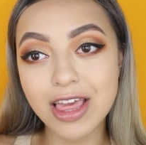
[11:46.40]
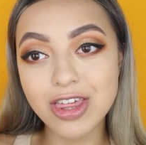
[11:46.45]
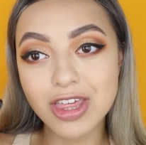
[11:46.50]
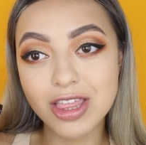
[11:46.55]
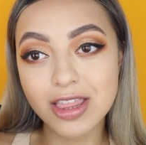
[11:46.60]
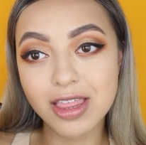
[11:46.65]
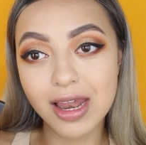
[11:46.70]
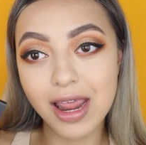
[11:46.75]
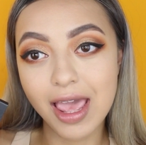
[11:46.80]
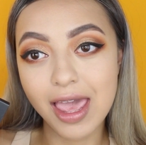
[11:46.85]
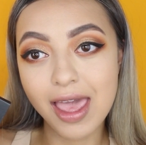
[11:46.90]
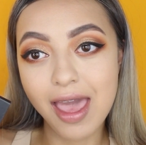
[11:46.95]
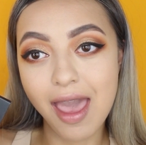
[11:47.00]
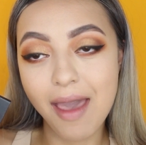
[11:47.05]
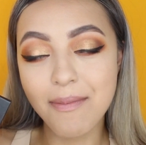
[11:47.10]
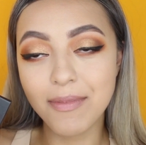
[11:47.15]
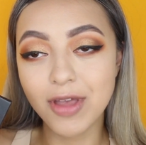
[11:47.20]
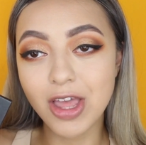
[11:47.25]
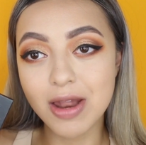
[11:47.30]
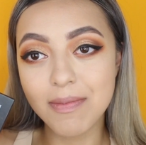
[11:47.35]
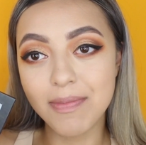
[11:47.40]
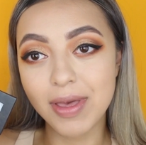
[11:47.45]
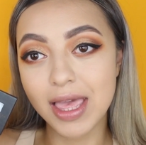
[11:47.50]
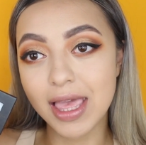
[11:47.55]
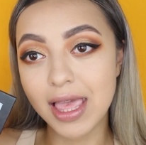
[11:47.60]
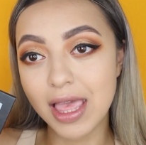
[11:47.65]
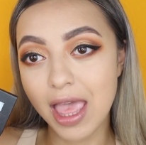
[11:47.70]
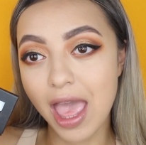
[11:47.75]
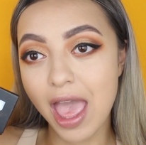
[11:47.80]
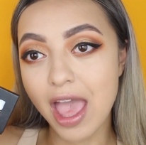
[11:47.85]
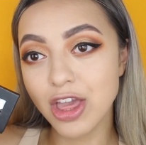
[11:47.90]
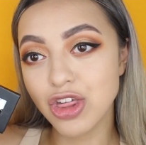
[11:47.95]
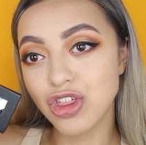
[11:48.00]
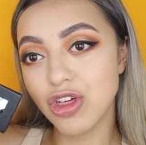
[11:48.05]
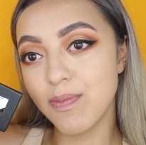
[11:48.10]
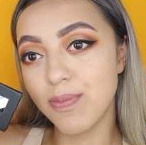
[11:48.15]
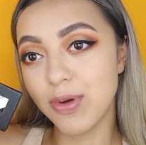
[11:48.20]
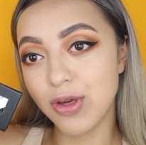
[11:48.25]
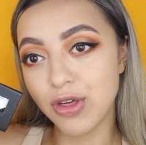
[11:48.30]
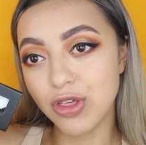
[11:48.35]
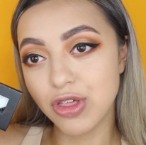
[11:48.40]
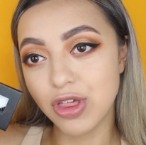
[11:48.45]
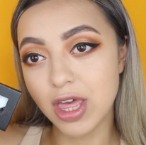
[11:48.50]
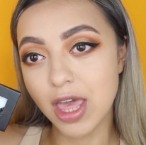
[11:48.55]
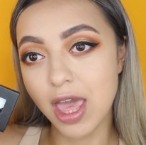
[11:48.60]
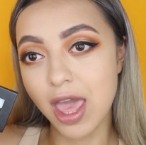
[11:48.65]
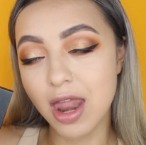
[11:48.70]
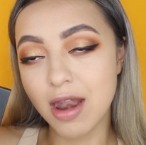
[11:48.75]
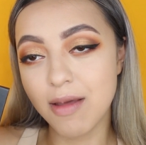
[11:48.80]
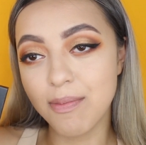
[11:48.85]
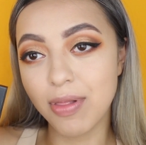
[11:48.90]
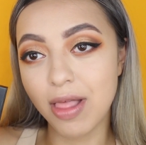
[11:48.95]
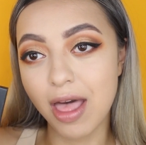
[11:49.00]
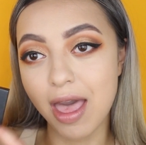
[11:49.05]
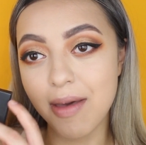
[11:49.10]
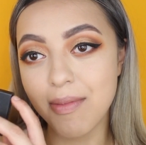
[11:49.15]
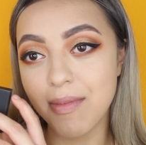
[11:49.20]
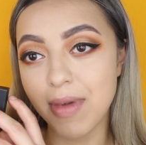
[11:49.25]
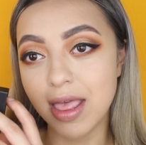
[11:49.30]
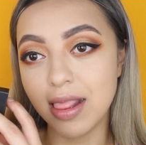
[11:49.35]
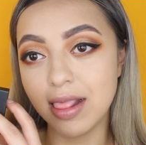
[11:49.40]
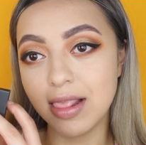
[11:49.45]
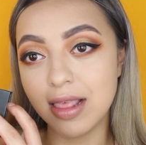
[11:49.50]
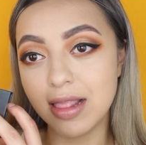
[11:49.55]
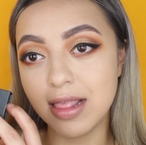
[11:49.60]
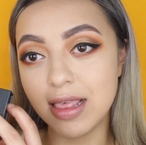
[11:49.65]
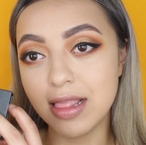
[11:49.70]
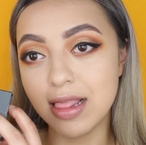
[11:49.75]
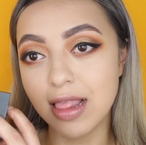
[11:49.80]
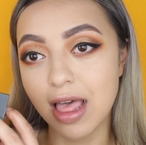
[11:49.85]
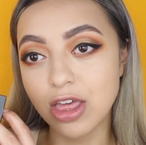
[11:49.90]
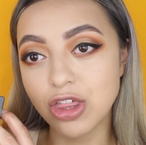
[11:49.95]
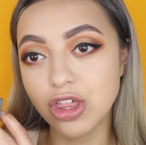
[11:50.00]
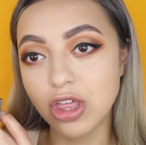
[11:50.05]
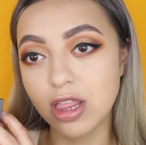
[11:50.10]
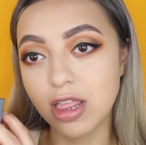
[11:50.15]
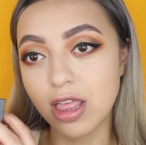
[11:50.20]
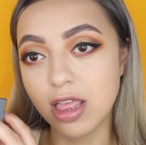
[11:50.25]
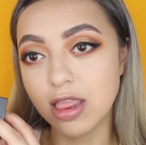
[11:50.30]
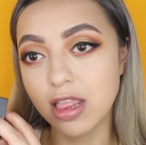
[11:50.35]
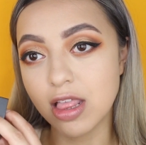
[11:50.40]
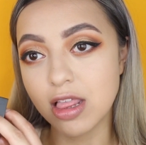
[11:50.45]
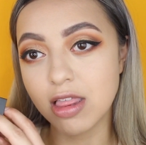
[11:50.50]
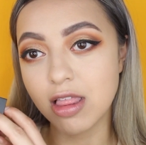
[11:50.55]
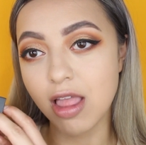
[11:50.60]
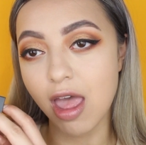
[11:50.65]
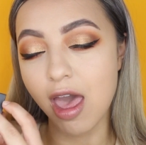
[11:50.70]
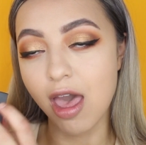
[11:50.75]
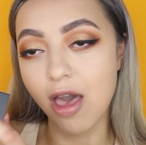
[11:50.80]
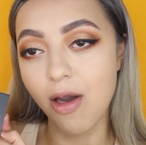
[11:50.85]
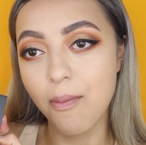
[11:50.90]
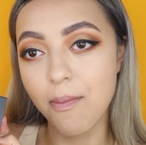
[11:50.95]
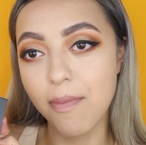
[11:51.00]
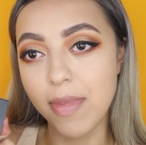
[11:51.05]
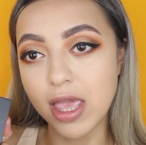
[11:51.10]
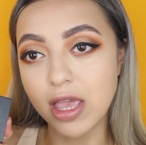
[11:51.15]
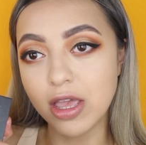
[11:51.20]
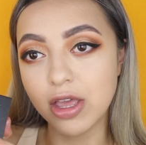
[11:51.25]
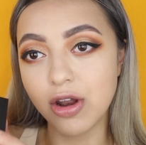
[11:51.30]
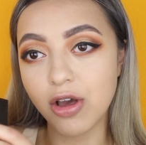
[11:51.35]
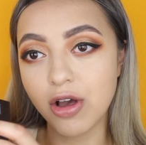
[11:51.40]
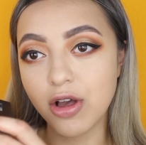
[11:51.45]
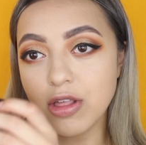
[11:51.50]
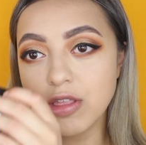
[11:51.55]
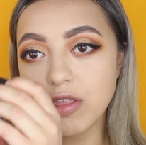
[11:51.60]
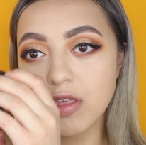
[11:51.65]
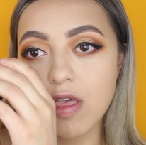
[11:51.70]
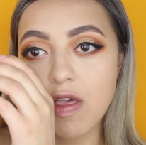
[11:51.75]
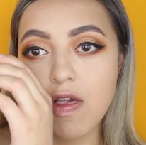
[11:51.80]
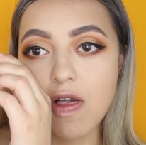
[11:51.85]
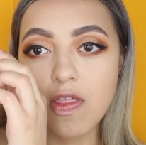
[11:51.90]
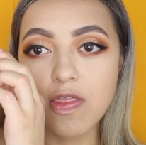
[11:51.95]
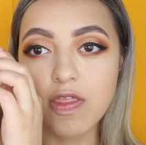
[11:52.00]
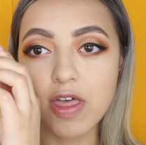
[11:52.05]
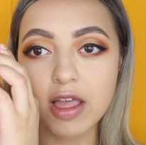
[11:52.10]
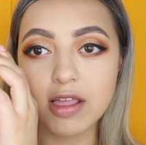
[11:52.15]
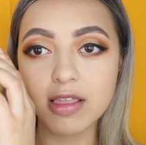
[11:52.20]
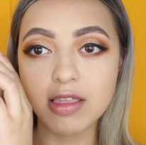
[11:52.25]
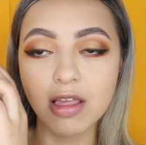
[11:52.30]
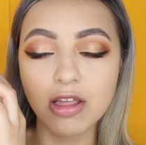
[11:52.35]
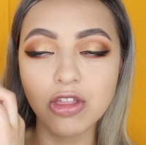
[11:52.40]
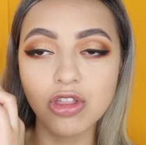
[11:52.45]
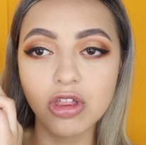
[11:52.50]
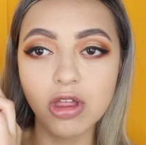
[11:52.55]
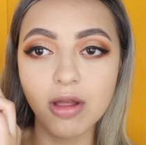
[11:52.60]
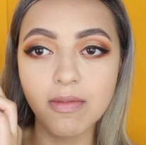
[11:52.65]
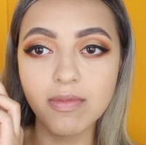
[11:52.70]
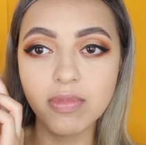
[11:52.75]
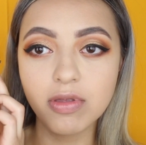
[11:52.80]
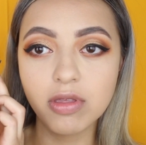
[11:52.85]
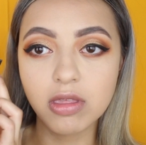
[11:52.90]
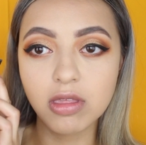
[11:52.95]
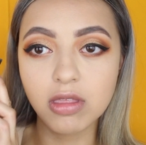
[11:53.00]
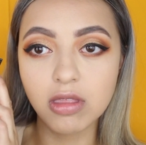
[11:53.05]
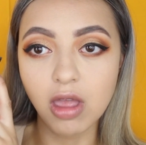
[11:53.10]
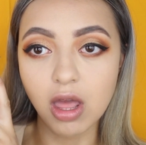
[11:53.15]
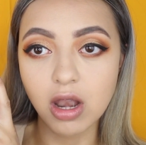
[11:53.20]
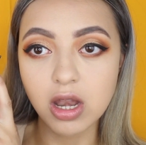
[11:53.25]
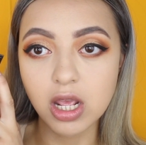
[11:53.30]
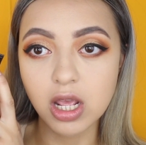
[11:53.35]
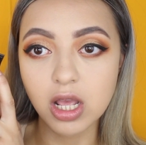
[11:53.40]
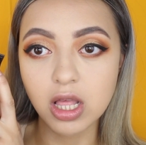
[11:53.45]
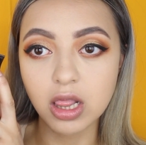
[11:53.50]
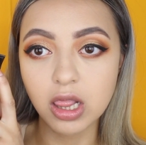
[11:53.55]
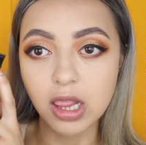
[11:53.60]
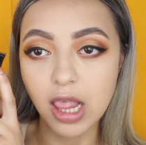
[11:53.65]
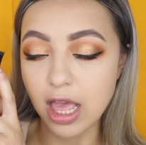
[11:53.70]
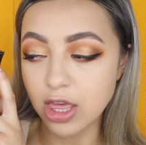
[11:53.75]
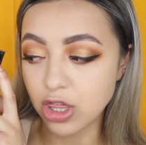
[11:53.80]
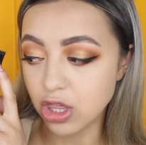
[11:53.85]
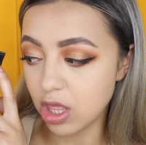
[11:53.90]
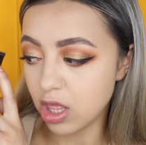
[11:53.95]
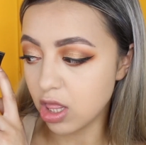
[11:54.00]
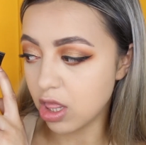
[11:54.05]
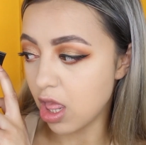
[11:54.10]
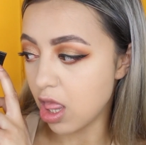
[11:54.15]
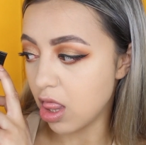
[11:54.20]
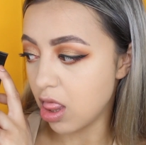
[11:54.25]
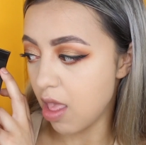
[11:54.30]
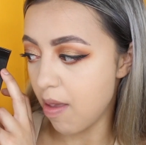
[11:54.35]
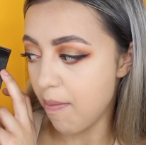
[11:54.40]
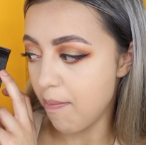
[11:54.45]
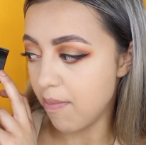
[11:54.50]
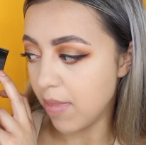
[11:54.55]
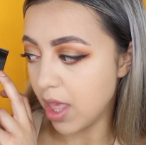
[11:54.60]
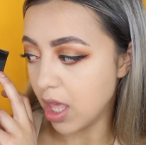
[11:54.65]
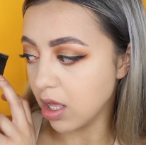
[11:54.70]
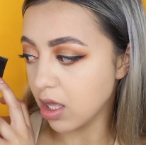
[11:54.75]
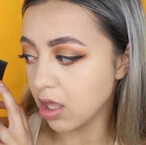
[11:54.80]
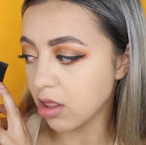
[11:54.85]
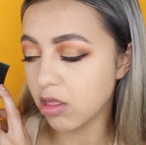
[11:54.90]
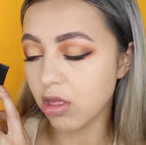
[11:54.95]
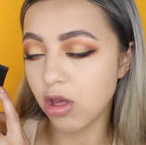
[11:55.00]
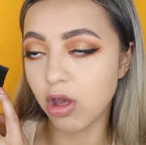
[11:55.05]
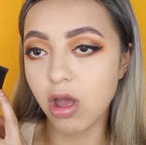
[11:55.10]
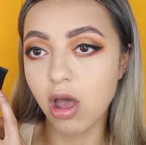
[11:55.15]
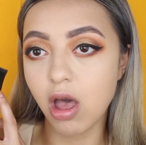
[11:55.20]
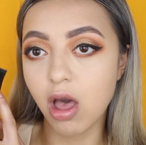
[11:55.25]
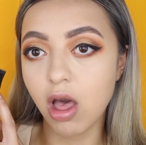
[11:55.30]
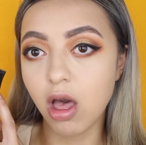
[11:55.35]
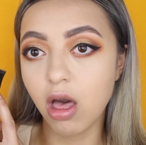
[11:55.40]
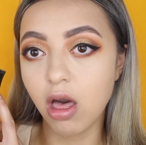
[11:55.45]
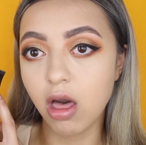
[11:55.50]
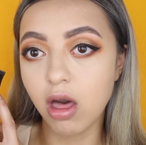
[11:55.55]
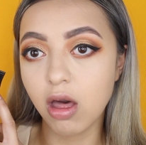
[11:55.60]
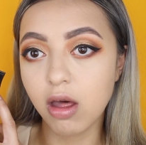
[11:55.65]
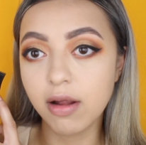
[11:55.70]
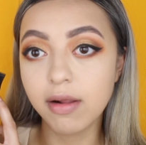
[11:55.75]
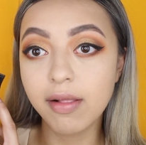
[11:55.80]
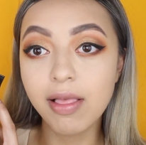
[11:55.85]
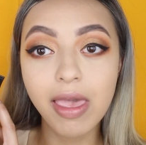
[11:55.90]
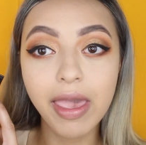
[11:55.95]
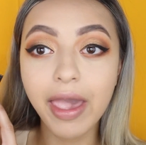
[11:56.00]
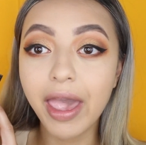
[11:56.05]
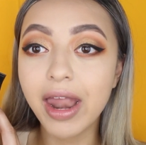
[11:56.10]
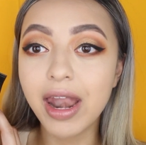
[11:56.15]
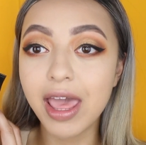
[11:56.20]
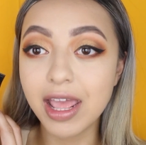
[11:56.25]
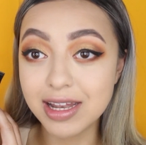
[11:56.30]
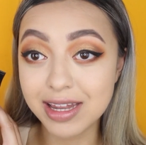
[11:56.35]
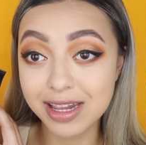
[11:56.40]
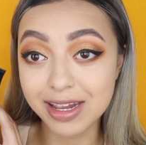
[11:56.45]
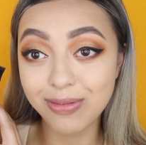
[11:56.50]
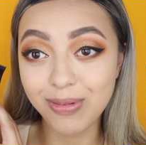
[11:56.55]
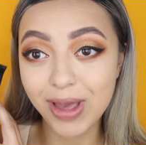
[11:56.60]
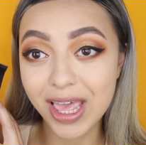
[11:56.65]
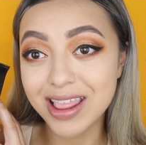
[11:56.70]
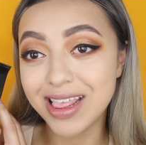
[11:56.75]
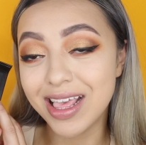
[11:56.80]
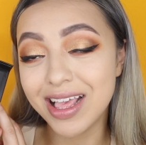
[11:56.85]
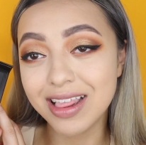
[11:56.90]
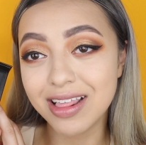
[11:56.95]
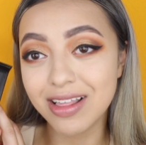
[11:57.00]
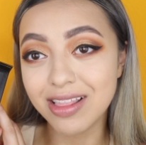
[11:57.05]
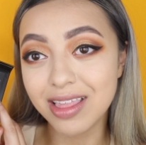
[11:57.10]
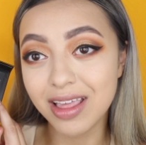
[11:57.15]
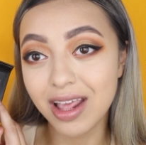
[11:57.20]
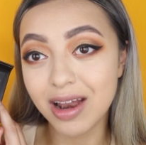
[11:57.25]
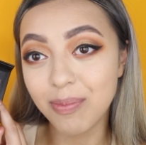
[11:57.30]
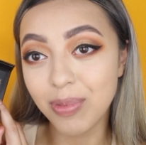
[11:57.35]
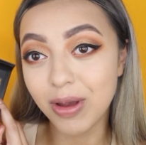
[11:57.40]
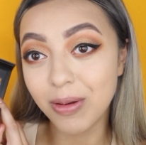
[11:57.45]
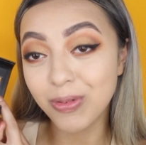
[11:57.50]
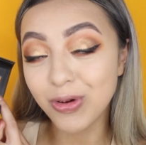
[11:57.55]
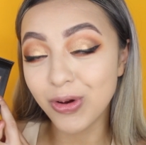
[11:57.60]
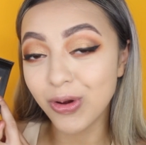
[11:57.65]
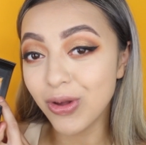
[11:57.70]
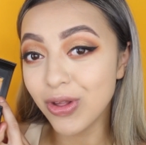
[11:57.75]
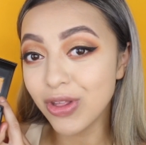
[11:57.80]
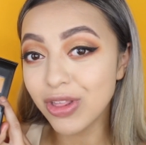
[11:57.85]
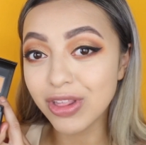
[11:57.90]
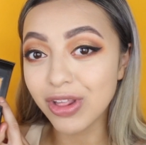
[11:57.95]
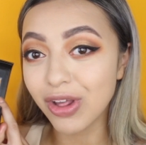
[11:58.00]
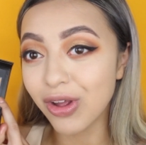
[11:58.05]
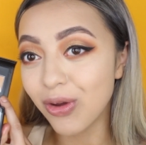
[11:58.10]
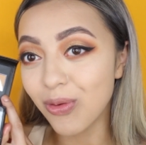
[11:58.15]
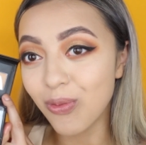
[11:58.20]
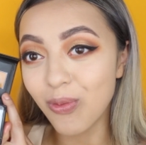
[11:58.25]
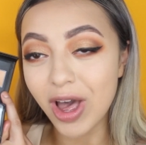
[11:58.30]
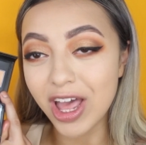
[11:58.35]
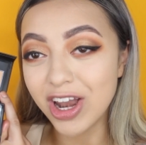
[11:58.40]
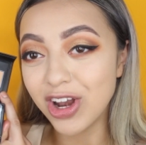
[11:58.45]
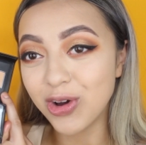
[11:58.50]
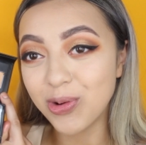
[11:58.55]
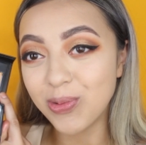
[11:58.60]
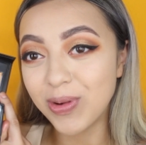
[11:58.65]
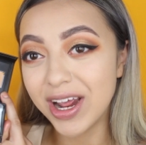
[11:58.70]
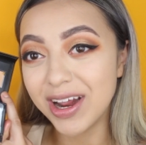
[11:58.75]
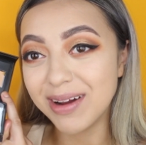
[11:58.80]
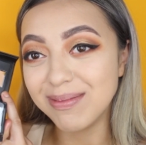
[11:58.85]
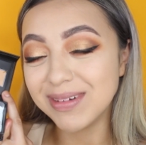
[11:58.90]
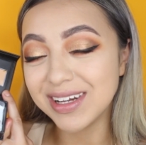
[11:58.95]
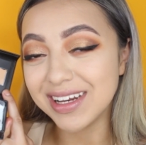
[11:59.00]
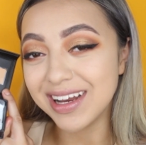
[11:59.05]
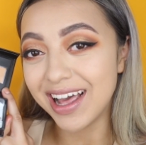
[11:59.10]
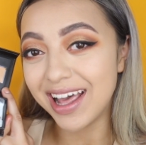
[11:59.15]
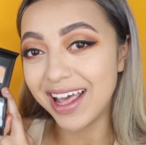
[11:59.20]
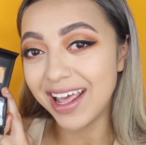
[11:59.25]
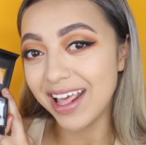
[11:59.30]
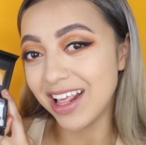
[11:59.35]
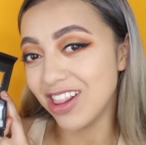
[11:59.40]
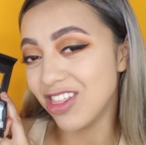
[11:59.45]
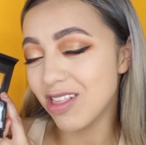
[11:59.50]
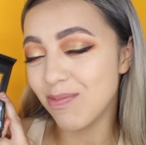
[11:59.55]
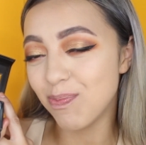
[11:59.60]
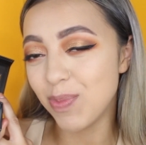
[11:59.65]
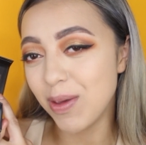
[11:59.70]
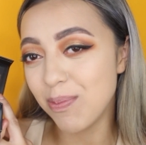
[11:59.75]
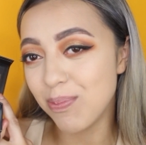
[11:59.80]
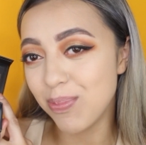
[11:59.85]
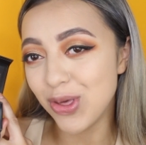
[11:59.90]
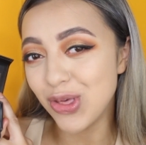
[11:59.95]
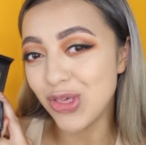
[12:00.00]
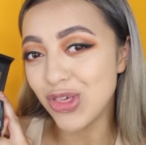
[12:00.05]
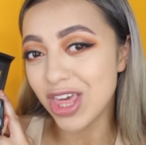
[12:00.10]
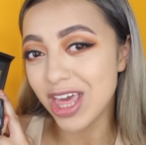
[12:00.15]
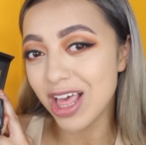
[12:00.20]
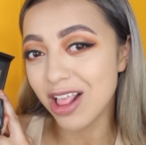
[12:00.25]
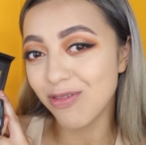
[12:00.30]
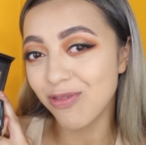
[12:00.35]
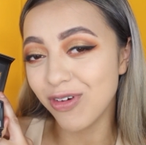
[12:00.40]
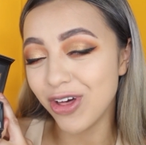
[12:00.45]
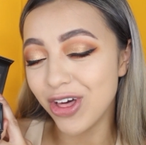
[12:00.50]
Lashes today, I'm going to be extra bougie and apply my Lilly lashes in the style Mykonos. They're such some stunning lashes and they're Mink, so and I did wear these on Santa Barbara, so why not wear them tonight and just be bougie as